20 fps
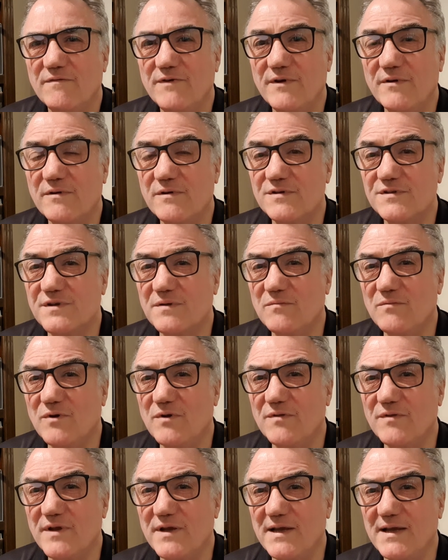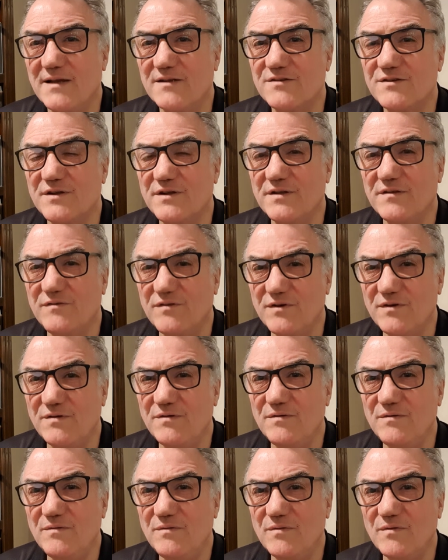Focus on what they actually
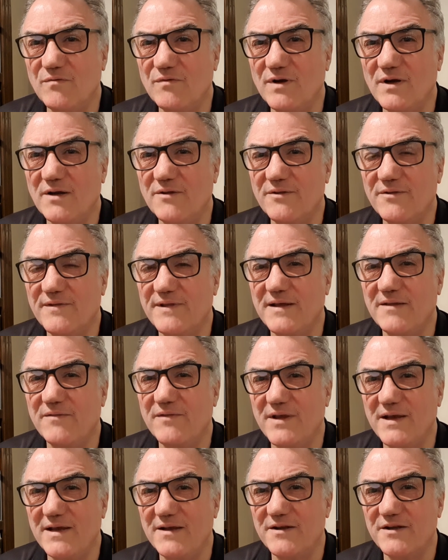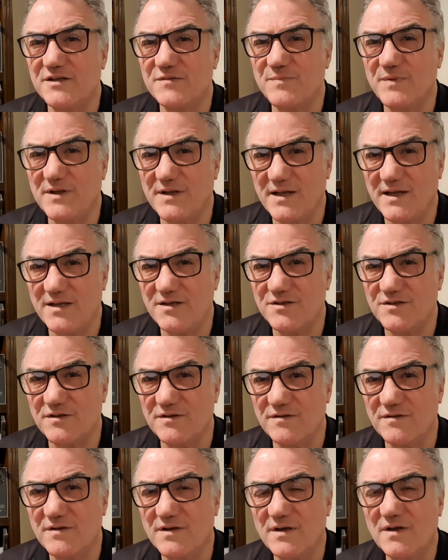do rather than their
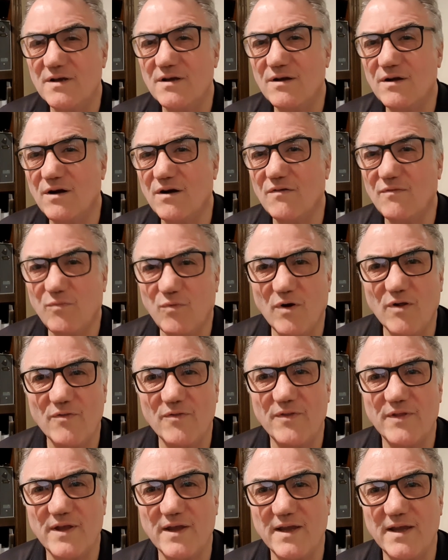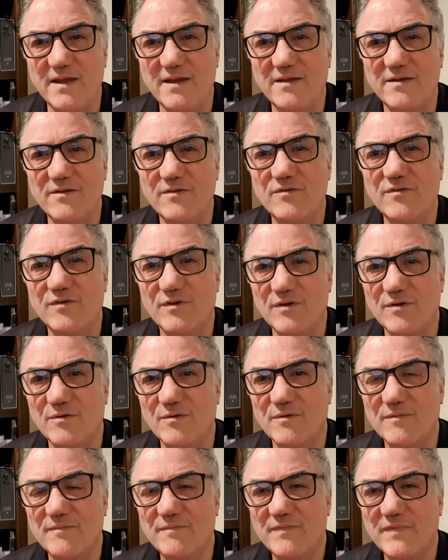explanation of what they
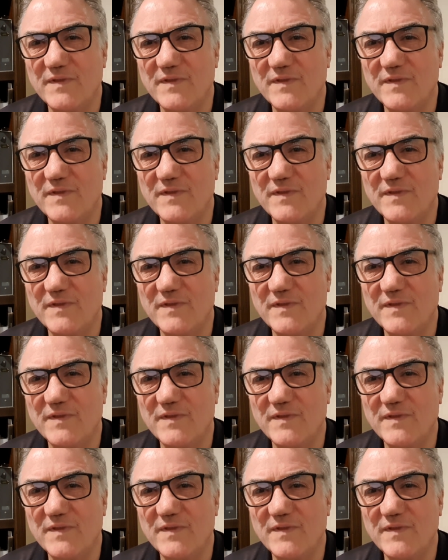do.